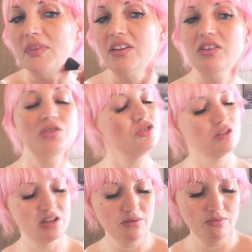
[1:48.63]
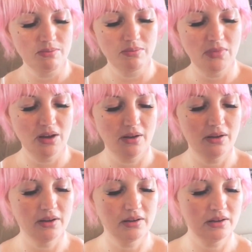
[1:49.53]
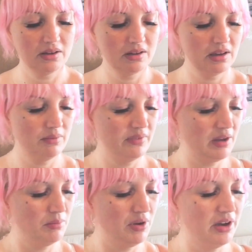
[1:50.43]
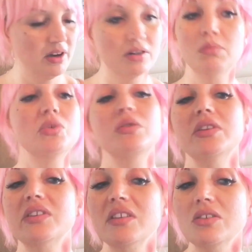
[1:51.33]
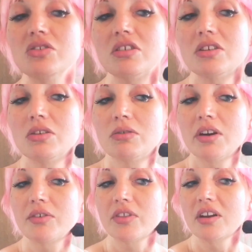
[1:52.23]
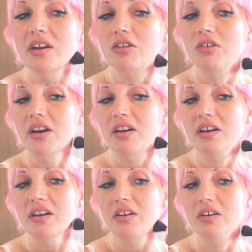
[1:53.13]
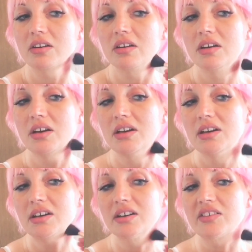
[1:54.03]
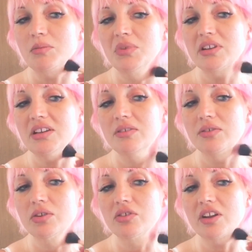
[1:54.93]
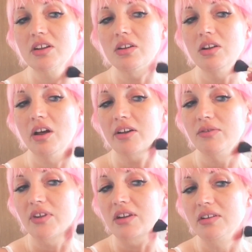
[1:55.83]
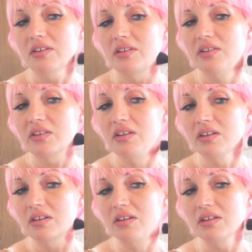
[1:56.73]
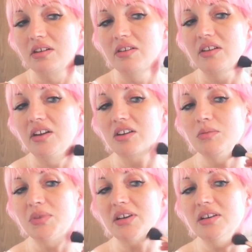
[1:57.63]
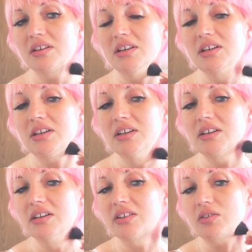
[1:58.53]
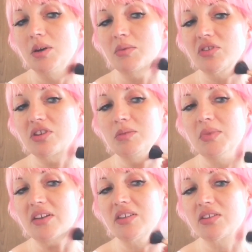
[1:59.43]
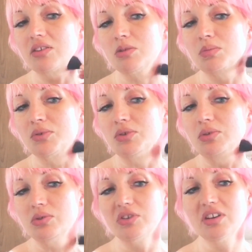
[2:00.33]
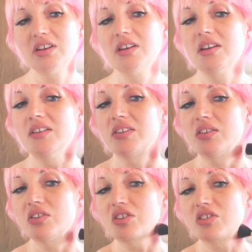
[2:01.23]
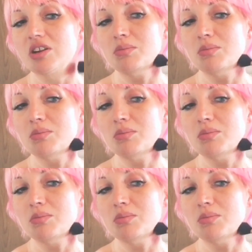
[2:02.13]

And usually in vampire movies, they usually go right for the neck right here, because I believe there's like a lot of veins in there. But so I'm just gonna make this look bruised, and this is just a